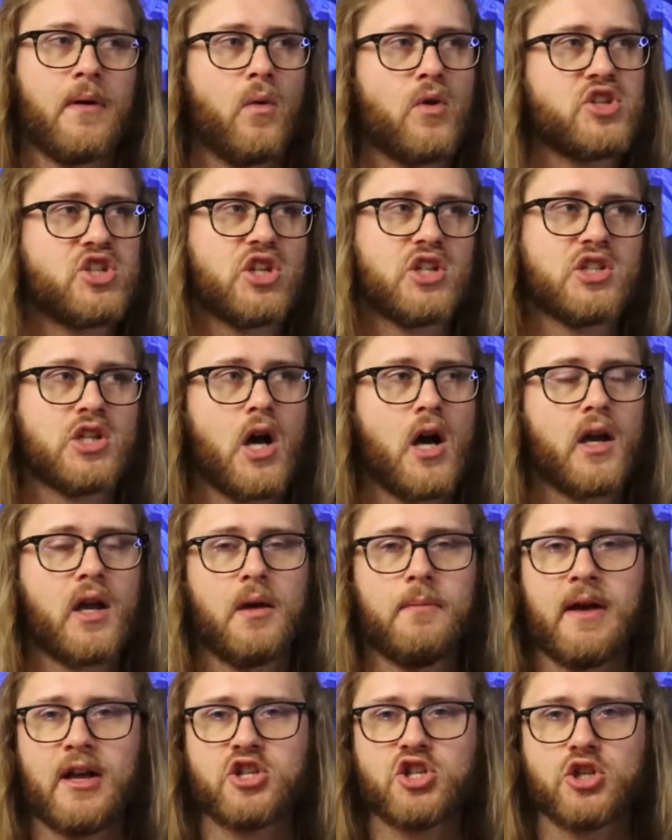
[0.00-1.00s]
I want you to talk
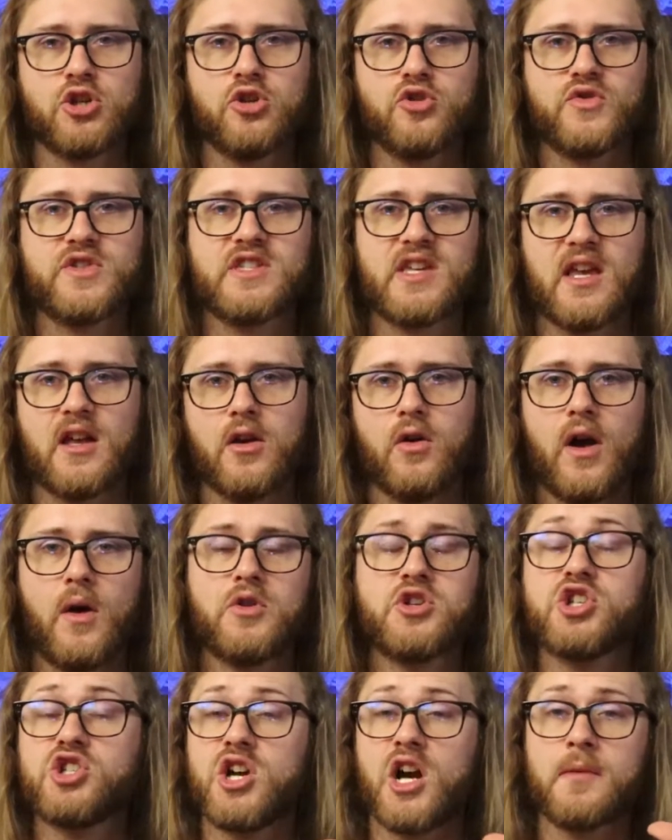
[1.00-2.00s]
about your new single. I
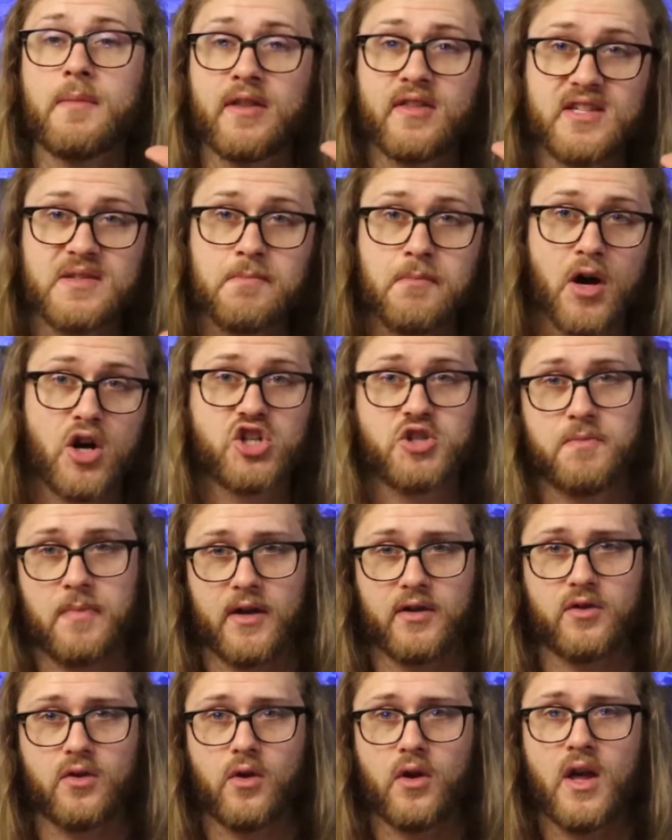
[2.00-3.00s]
want you to talk about this merch
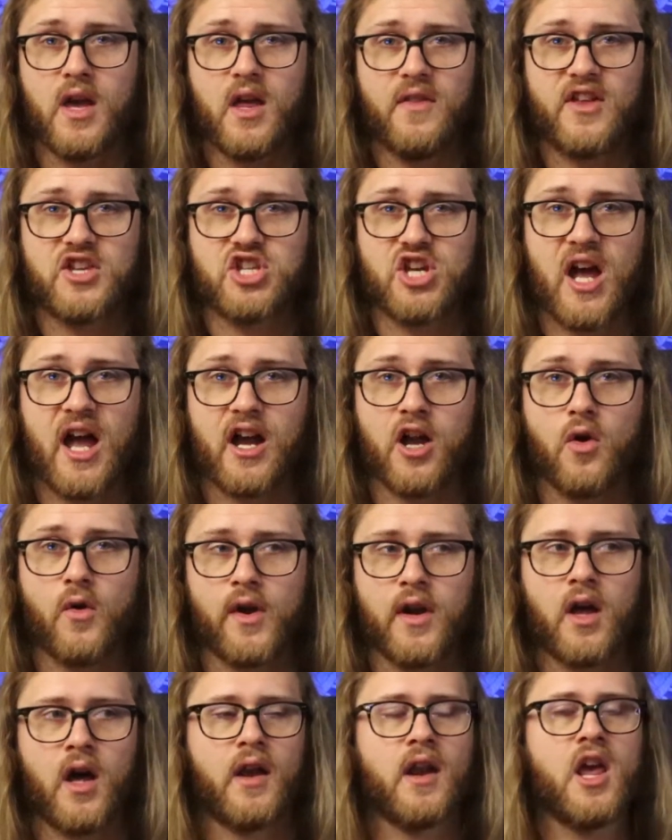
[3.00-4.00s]
bundle that you got
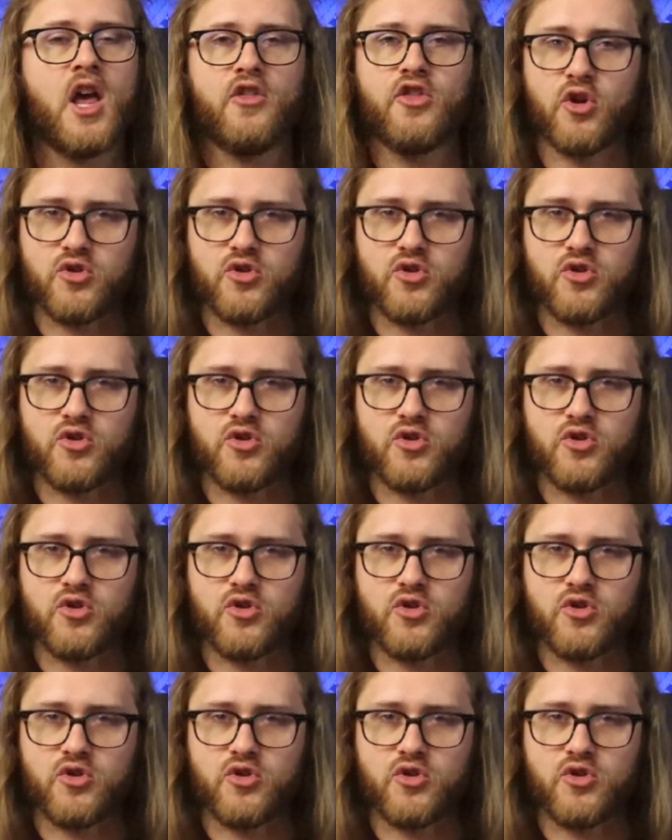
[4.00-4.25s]
going on.